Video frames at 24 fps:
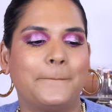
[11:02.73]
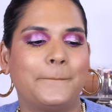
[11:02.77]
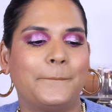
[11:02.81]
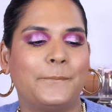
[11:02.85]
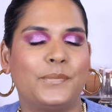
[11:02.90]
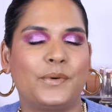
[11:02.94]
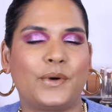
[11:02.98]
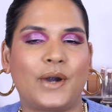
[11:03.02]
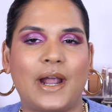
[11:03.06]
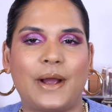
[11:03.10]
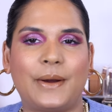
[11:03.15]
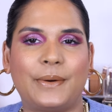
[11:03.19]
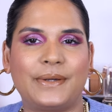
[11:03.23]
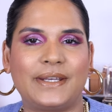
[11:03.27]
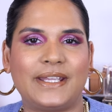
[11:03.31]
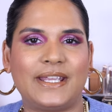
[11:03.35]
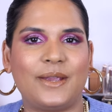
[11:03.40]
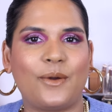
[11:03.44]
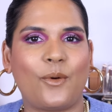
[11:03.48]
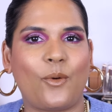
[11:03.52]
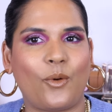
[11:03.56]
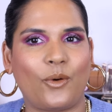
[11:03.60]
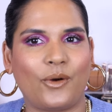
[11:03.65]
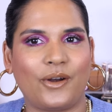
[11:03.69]

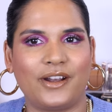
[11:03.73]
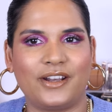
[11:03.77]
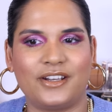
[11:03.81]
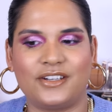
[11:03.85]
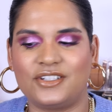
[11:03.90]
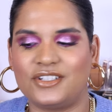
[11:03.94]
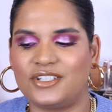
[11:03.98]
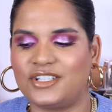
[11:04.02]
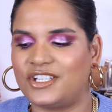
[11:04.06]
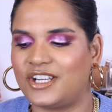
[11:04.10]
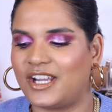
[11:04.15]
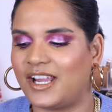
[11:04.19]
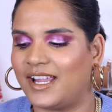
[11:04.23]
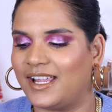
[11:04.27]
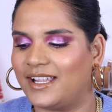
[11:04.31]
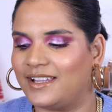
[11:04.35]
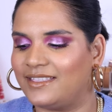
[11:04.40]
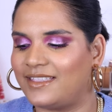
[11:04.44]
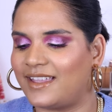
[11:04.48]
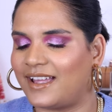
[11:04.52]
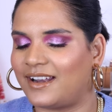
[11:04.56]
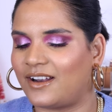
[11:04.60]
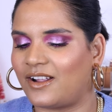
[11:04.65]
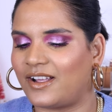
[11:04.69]
brownie orange
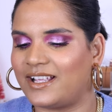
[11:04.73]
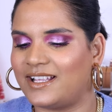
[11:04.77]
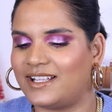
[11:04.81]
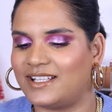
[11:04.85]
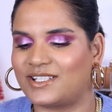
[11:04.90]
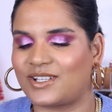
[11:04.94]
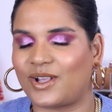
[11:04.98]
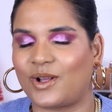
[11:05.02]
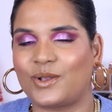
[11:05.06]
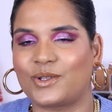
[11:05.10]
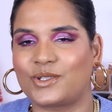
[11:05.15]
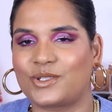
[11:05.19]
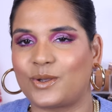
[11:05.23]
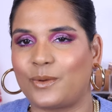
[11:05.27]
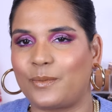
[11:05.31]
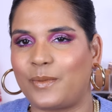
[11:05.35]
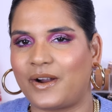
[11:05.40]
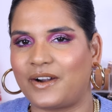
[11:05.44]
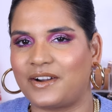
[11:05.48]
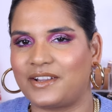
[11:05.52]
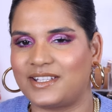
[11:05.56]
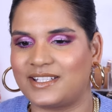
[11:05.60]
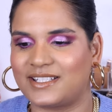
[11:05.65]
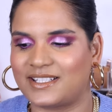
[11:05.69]
shade that is also
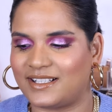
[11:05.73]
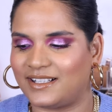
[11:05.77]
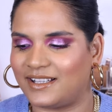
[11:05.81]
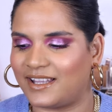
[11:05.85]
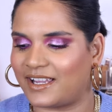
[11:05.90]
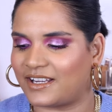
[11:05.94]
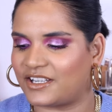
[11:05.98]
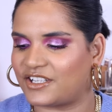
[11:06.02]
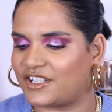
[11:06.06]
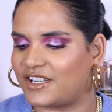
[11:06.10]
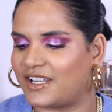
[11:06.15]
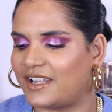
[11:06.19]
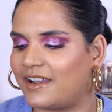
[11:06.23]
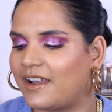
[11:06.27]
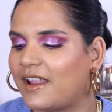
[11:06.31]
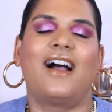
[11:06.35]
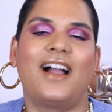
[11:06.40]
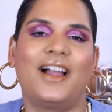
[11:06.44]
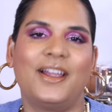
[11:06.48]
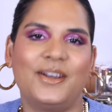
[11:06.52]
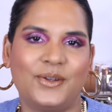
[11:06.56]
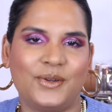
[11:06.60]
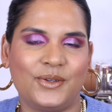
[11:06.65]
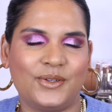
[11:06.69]
part of this collection.
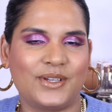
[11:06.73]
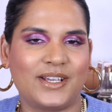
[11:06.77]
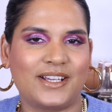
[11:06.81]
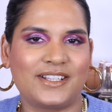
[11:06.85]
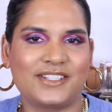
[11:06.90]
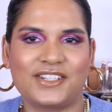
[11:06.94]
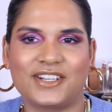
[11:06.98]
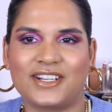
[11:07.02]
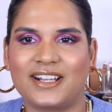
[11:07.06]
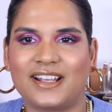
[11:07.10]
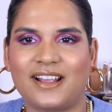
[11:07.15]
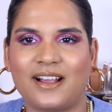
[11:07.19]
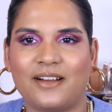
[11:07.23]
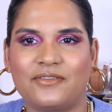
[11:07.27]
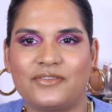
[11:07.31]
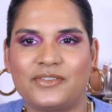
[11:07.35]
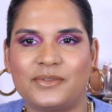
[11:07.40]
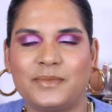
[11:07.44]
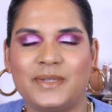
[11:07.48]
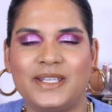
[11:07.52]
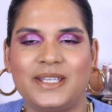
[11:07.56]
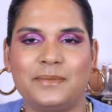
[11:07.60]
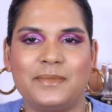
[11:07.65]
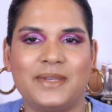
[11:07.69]
I know you guys are gonna come for
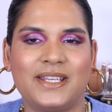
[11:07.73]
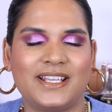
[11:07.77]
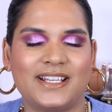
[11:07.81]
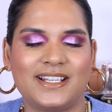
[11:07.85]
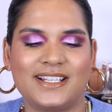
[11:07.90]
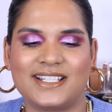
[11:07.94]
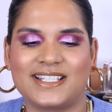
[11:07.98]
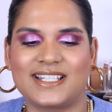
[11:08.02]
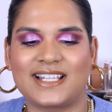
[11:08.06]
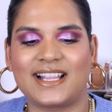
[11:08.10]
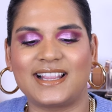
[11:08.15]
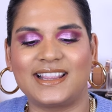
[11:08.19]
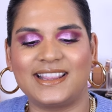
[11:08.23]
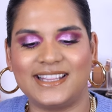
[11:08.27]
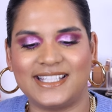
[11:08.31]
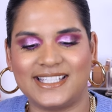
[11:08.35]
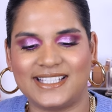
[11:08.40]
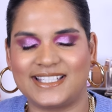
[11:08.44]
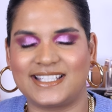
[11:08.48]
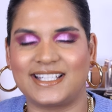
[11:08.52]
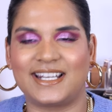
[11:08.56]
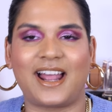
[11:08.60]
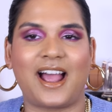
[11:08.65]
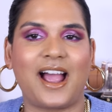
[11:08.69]
me because
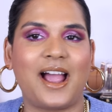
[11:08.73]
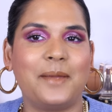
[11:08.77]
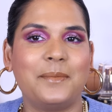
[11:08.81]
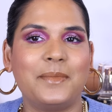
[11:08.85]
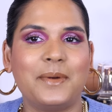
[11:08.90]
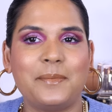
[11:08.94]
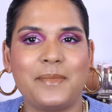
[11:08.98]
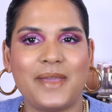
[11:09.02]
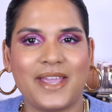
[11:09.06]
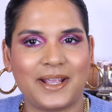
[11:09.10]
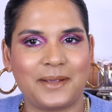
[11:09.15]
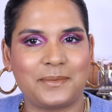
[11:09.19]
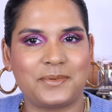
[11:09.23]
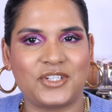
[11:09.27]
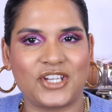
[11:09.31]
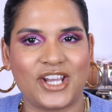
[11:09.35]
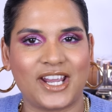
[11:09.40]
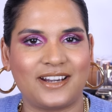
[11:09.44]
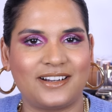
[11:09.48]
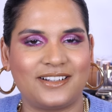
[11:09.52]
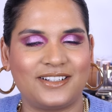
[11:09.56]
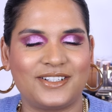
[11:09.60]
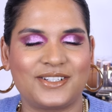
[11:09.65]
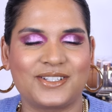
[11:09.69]
listen, I'm a makeup
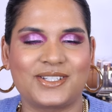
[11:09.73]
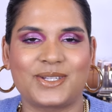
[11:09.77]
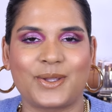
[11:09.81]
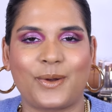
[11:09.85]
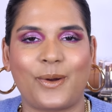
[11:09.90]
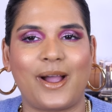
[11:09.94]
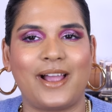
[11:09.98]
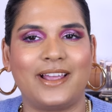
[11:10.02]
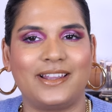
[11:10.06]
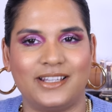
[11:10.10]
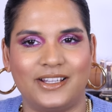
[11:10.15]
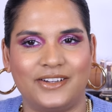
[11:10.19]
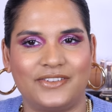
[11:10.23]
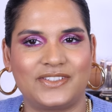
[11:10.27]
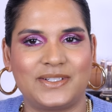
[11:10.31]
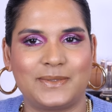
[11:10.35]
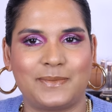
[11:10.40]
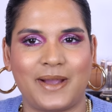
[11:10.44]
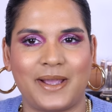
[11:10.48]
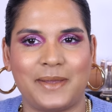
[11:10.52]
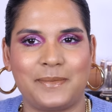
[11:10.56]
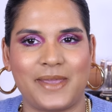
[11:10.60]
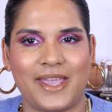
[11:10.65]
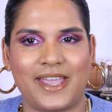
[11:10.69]
channel, so I love to
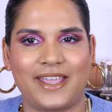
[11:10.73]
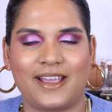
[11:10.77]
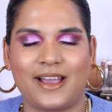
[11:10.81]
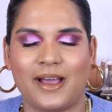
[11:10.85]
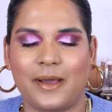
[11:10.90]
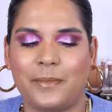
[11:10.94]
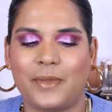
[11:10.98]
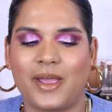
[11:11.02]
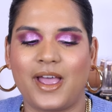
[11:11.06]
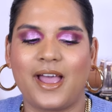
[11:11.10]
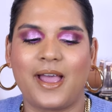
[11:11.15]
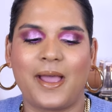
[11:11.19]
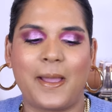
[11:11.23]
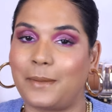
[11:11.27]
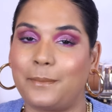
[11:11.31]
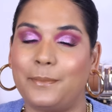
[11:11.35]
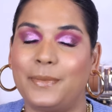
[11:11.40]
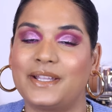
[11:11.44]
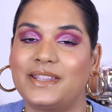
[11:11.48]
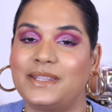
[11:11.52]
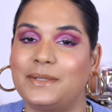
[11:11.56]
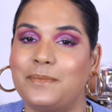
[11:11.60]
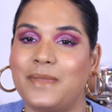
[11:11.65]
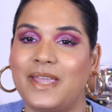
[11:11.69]
buy makeup,
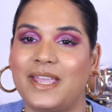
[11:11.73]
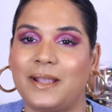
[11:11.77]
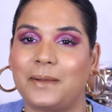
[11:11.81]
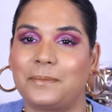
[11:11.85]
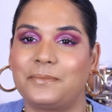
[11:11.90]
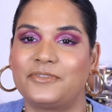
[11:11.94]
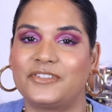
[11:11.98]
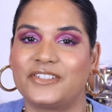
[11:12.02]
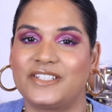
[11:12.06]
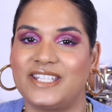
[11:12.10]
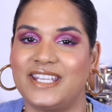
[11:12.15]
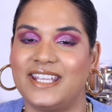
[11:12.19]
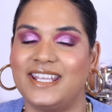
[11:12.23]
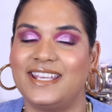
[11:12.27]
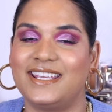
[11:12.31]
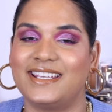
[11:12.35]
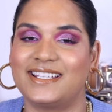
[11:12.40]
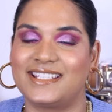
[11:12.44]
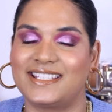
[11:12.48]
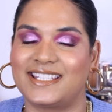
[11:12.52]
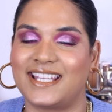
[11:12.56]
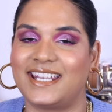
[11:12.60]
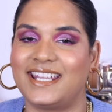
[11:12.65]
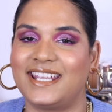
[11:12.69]
but the makeup fatigue
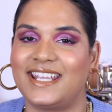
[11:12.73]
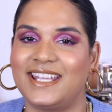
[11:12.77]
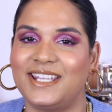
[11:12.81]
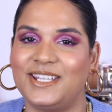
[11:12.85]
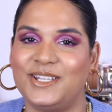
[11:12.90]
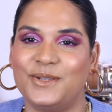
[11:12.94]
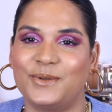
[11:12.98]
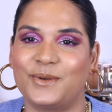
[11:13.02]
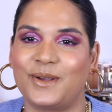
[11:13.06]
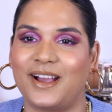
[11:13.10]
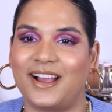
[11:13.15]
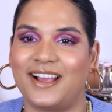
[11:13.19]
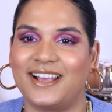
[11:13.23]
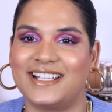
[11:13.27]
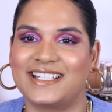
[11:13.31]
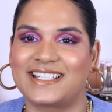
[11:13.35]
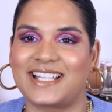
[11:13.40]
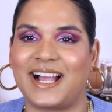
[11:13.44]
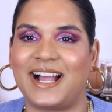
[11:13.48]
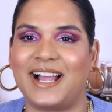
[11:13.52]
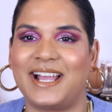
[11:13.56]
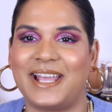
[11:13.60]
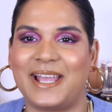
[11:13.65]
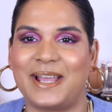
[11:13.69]
is setting in, you guys.
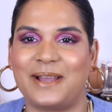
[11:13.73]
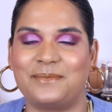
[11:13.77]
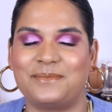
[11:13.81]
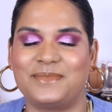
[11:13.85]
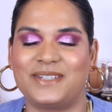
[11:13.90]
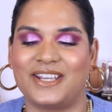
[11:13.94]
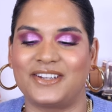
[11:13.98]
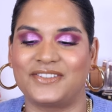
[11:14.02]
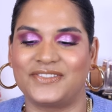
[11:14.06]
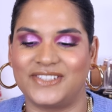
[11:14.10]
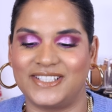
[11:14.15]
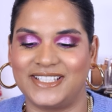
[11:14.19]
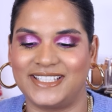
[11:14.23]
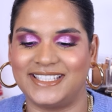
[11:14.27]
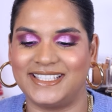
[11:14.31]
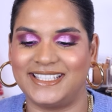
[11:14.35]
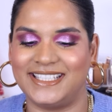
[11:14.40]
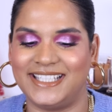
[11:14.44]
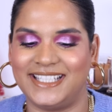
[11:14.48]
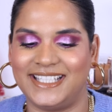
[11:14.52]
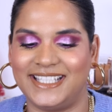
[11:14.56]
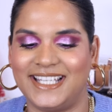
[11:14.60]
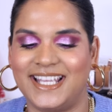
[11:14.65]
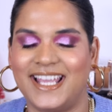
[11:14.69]
I am
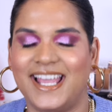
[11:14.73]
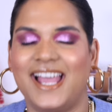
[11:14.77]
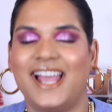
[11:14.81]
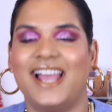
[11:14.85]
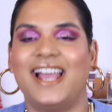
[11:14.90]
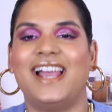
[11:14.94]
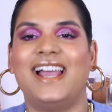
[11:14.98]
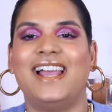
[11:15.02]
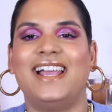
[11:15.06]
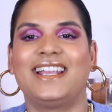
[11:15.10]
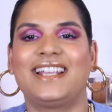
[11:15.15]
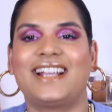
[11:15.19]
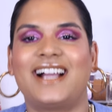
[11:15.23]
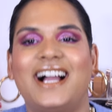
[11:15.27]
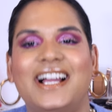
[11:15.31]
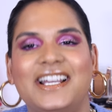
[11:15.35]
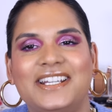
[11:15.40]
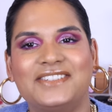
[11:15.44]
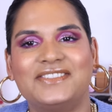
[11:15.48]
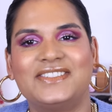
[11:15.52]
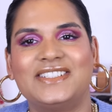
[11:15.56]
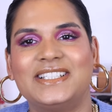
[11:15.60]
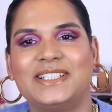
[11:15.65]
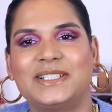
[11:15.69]
definitely
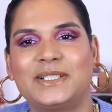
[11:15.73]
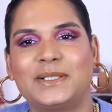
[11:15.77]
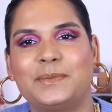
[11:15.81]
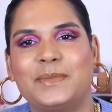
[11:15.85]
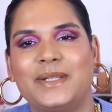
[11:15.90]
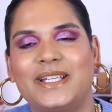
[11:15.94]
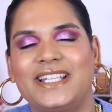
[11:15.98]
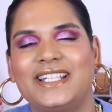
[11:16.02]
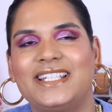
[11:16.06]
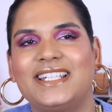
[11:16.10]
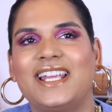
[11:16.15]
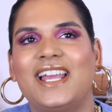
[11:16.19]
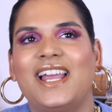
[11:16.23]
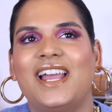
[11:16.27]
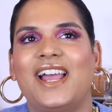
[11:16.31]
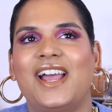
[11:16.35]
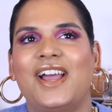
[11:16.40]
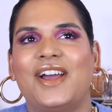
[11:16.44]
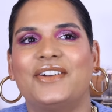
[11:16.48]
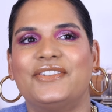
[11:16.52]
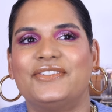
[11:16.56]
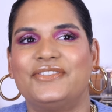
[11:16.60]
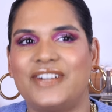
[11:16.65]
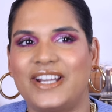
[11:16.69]
kind of a little bit
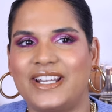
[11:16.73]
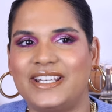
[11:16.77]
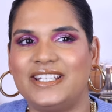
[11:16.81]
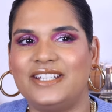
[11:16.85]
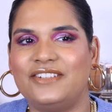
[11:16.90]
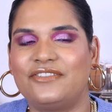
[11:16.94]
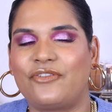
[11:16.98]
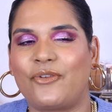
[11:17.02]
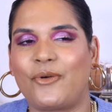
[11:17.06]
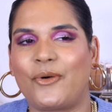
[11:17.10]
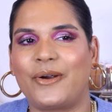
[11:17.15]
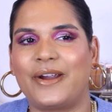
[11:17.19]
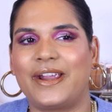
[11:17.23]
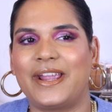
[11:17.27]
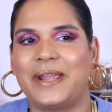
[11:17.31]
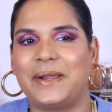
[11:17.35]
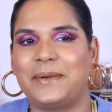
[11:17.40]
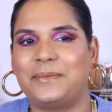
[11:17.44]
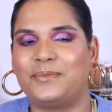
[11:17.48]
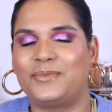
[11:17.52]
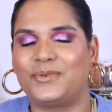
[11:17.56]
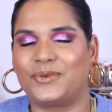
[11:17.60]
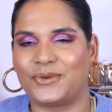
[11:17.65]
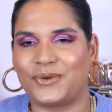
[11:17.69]
ready for a
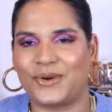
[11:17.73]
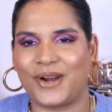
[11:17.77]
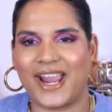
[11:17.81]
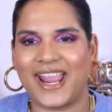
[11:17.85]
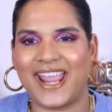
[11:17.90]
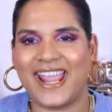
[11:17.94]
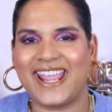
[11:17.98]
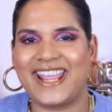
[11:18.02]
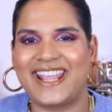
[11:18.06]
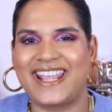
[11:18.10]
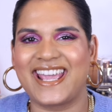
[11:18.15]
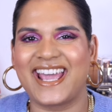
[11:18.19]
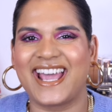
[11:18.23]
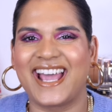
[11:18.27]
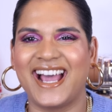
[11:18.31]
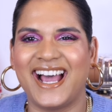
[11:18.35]
break